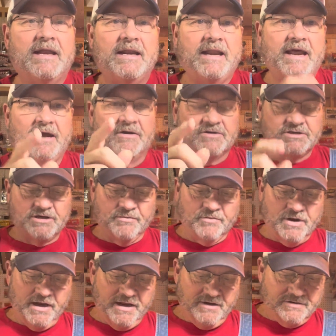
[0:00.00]
Now,
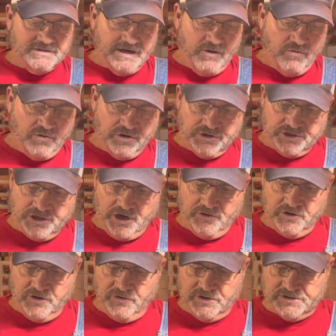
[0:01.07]
something else I want to show
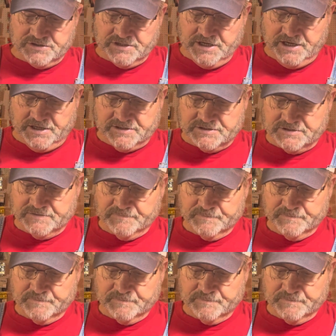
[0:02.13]
you is this.